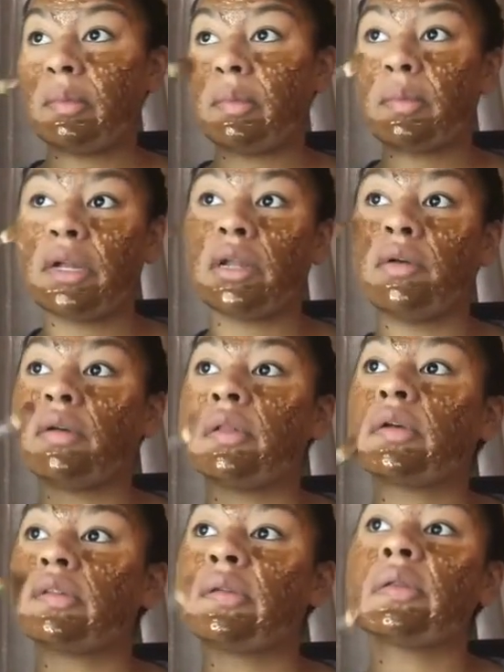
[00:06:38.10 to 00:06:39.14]
I know it
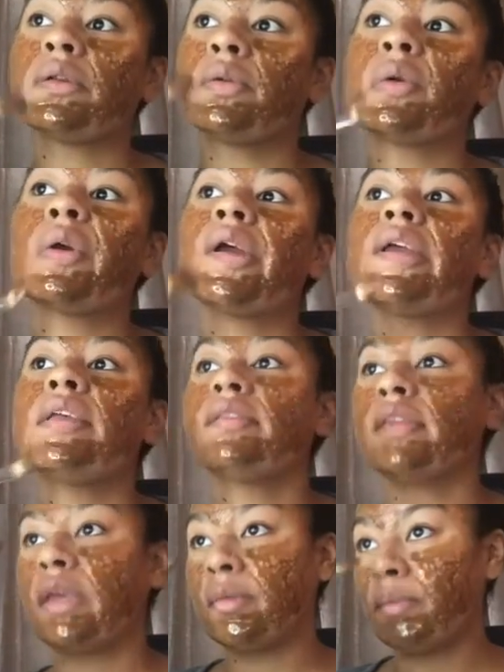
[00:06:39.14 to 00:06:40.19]
looks a little
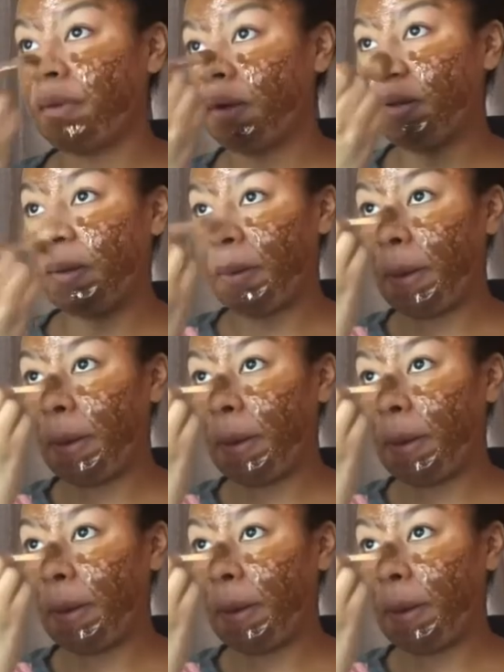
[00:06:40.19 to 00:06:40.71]
crazy, but